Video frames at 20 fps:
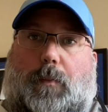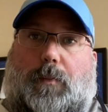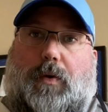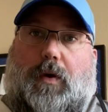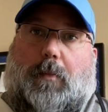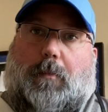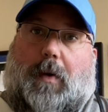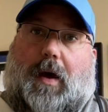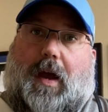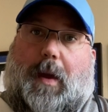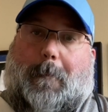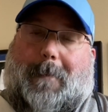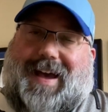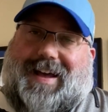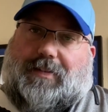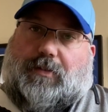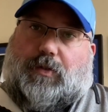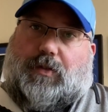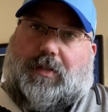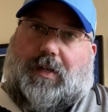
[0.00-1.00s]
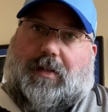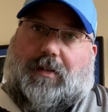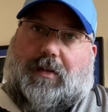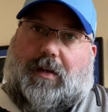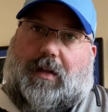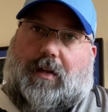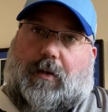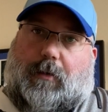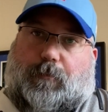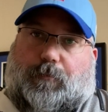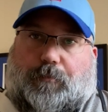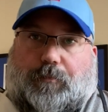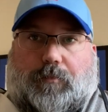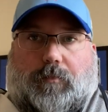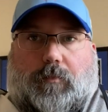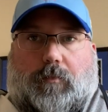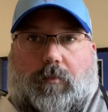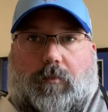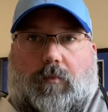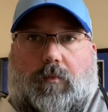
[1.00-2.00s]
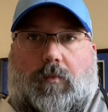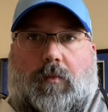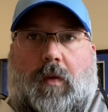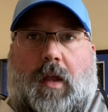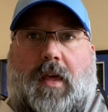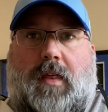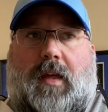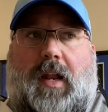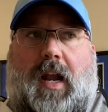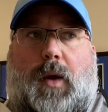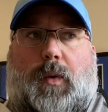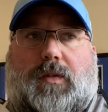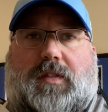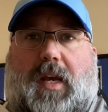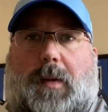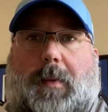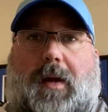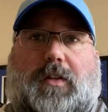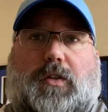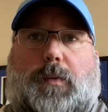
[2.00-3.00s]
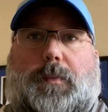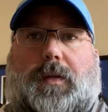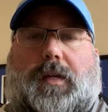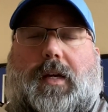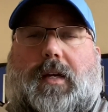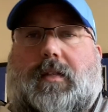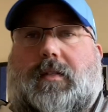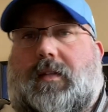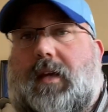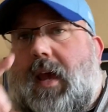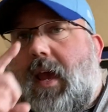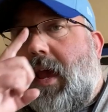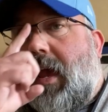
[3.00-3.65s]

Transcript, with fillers: put my master set together, and then I will take my duplicates